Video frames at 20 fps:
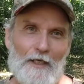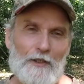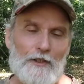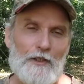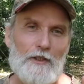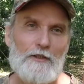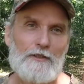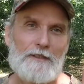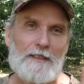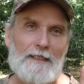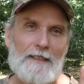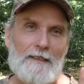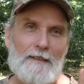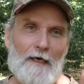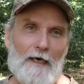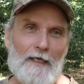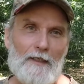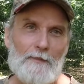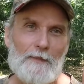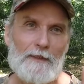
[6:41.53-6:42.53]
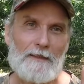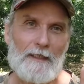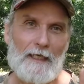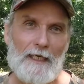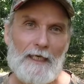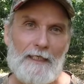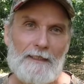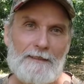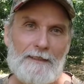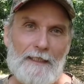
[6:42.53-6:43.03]
using carbon
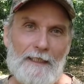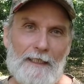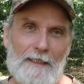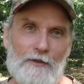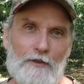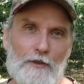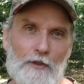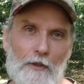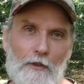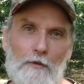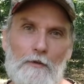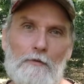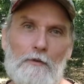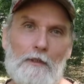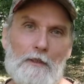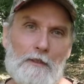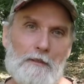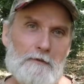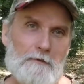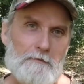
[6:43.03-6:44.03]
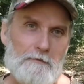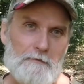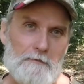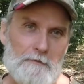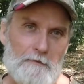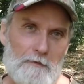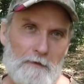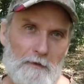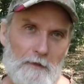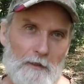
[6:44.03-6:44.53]
as a tool
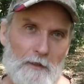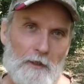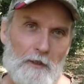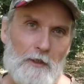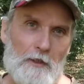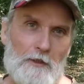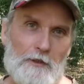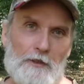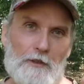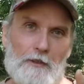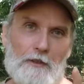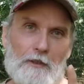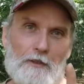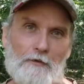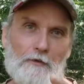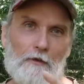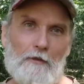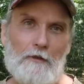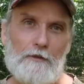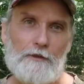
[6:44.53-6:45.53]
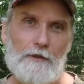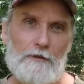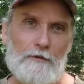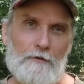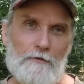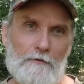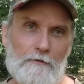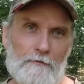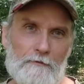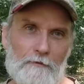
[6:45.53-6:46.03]
to control
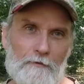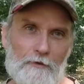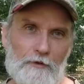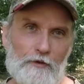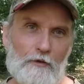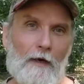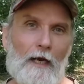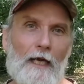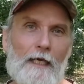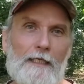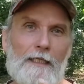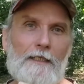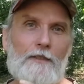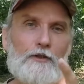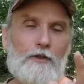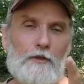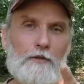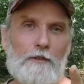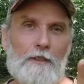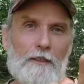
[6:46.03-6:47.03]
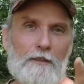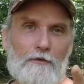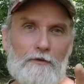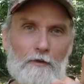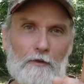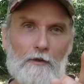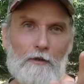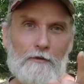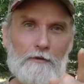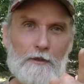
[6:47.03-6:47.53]
you, trying to
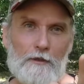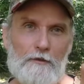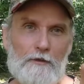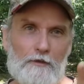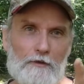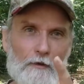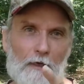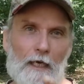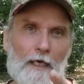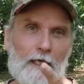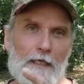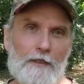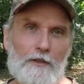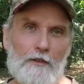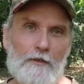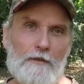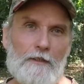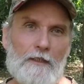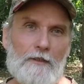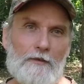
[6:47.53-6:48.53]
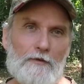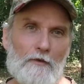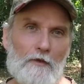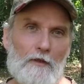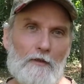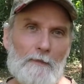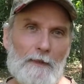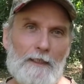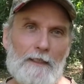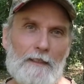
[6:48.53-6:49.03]
control you, trying to
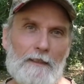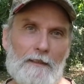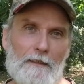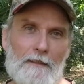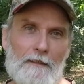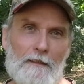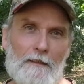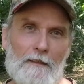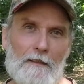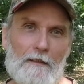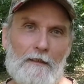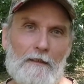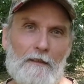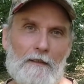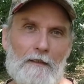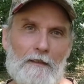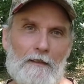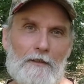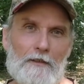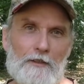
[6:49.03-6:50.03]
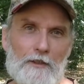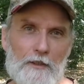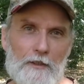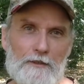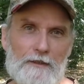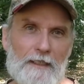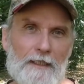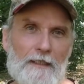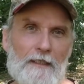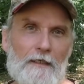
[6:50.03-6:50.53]
control me,
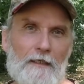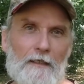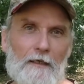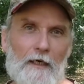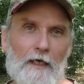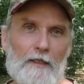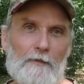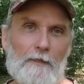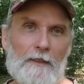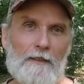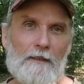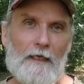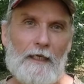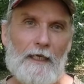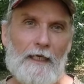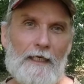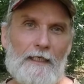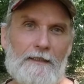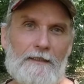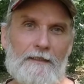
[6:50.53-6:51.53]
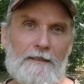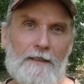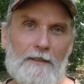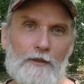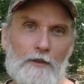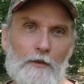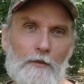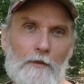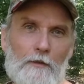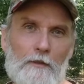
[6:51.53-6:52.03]
using carbon as the
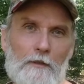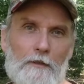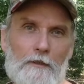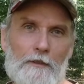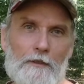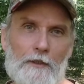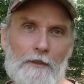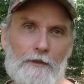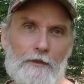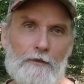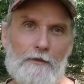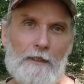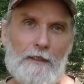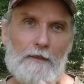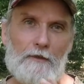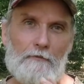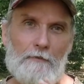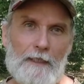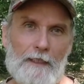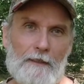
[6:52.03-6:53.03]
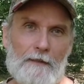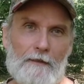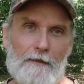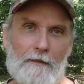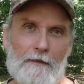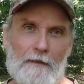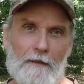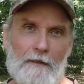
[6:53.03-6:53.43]
tool to do it with.